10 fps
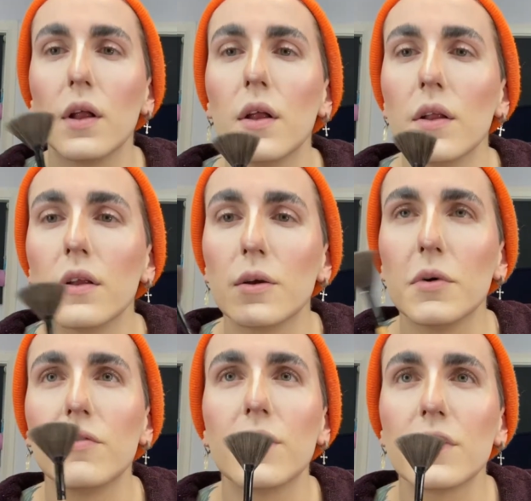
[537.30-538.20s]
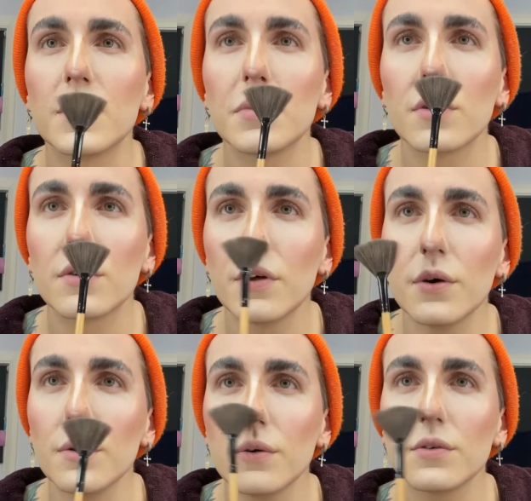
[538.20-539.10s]
A little bit for the tip of your
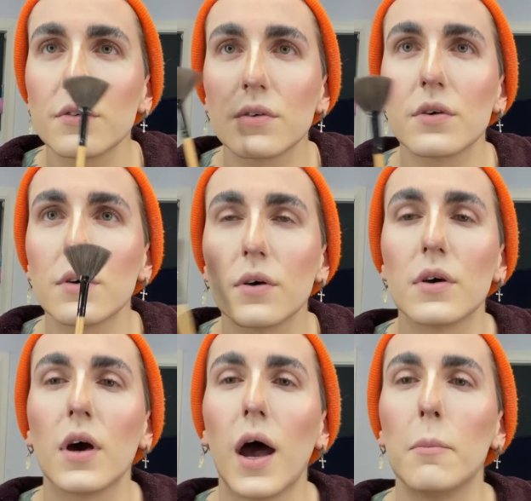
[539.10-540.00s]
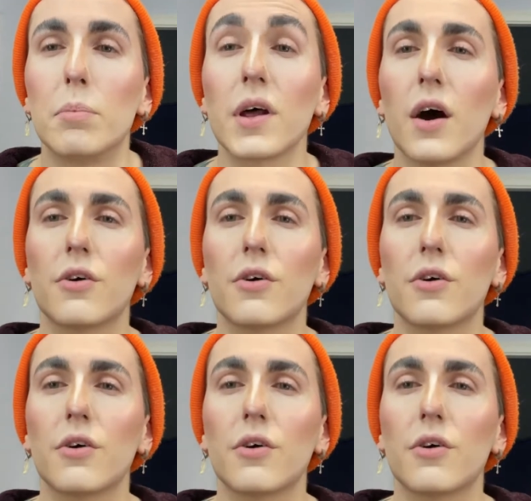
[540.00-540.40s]
nose, and brush.